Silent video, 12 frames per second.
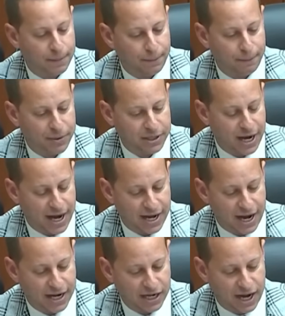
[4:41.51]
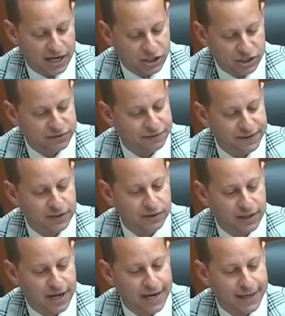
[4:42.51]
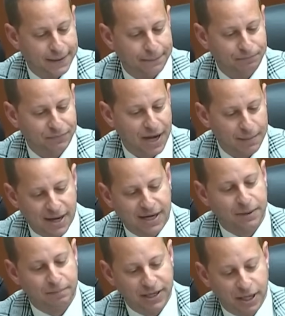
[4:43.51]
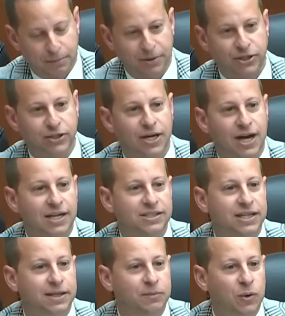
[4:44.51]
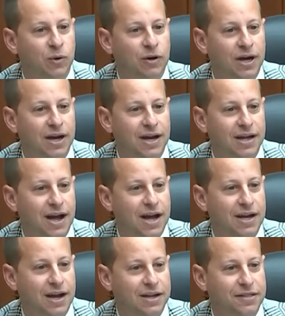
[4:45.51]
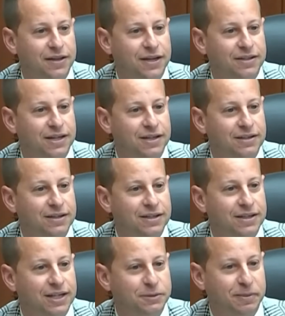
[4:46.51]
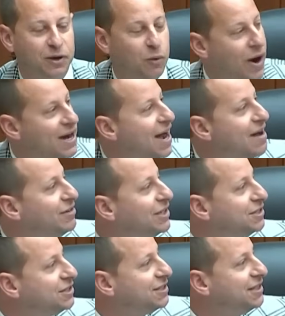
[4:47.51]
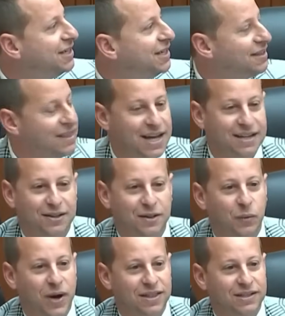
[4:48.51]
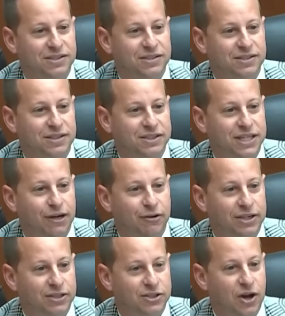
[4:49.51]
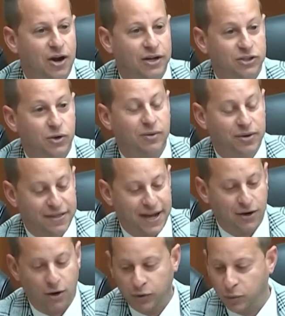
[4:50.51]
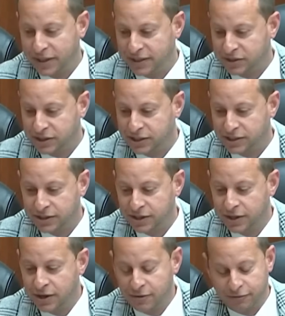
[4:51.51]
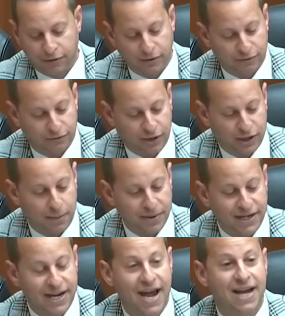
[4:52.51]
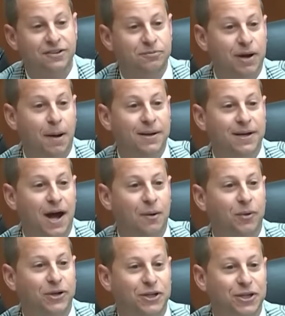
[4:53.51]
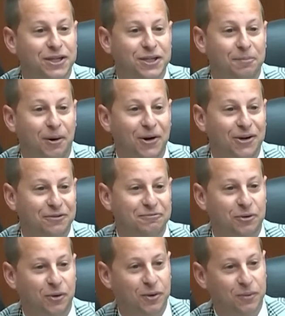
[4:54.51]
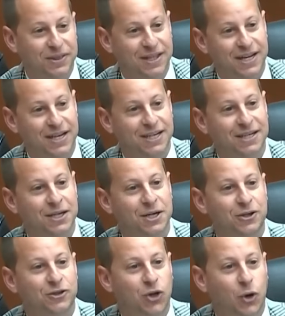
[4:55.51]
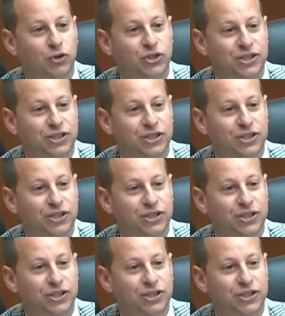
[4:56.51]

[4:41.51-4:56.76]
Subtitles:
but I just feel like I'm not going to beat up on you guys anymore. I think that it's been quite obvious that the way this hearing has gone. And so I want to thank all the witnesses for coming today. It's probably not what you bargained for, what they told you